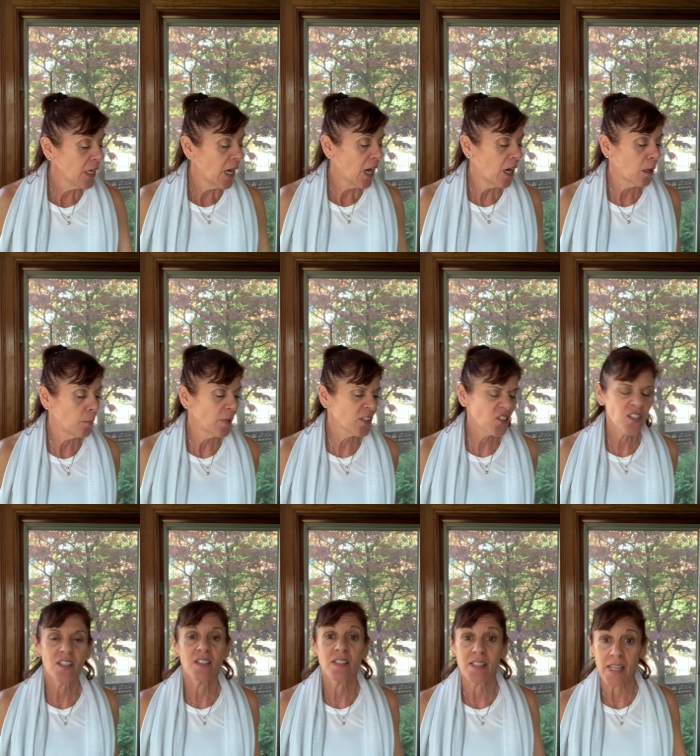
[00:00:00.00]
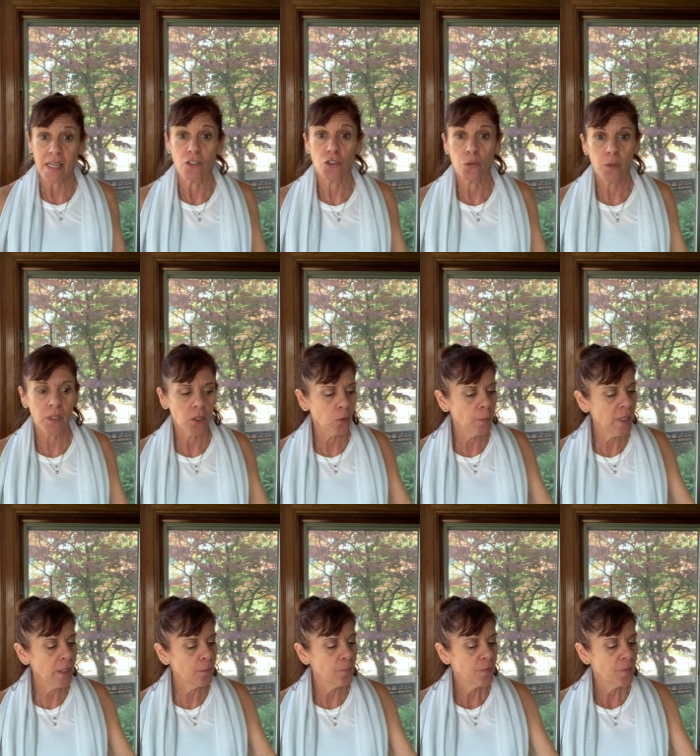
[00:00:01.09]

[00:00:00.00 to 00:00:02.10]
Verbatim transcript: Um, it just sustains you a little bit.